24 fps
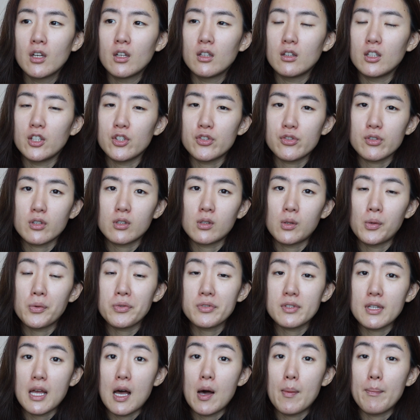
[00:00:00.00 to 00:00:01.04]
needs to
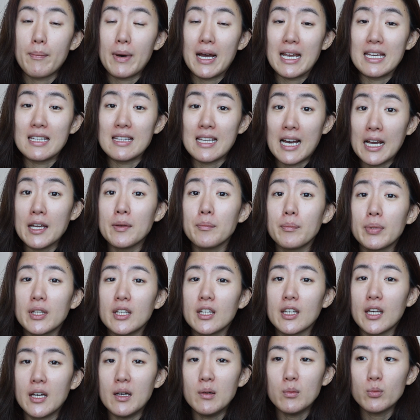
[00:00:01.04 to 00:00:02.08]
close down by 9
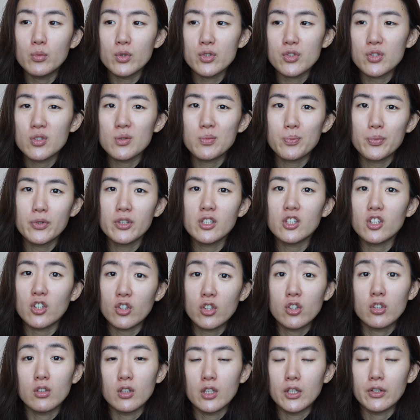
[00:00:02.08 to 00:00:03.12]
p.m., which is pretty
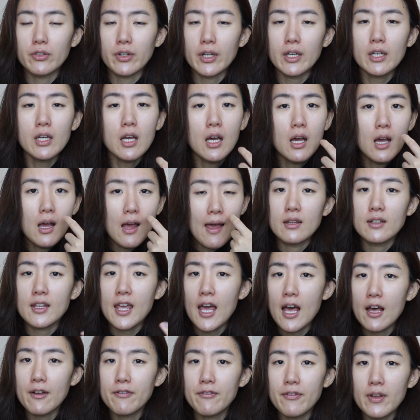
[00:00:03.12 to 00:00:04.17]
early, right? And
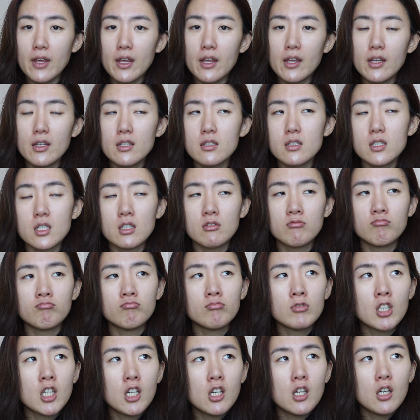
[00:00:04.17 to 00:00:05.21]
cafes and
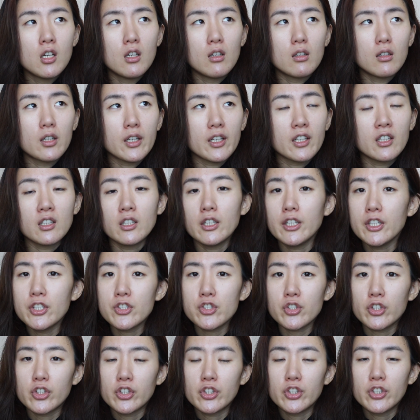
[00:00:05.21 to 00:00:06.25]
like
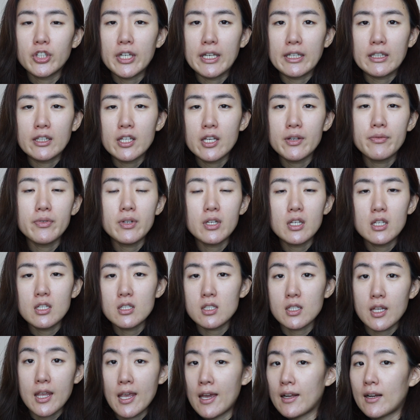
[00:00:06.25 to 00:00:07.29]
leisure
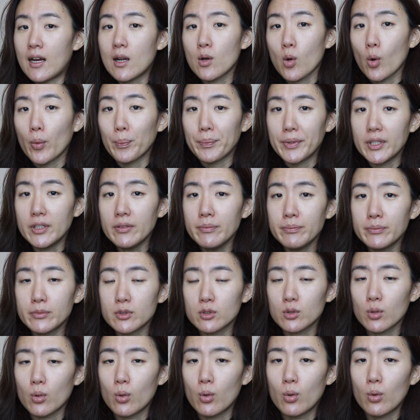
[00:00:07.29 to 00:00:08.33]
activities cannot open.
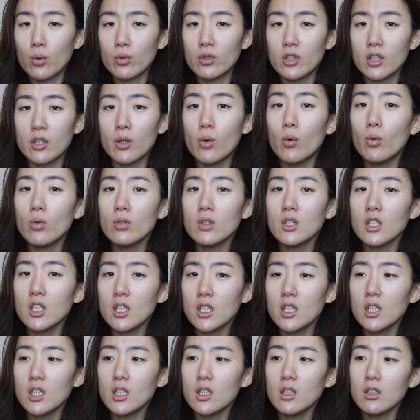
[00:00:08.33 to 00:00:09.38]
So the
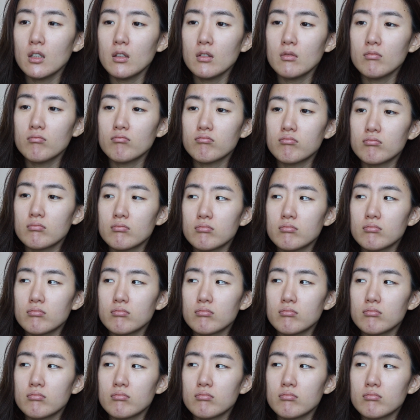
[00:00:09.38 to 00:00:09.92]
only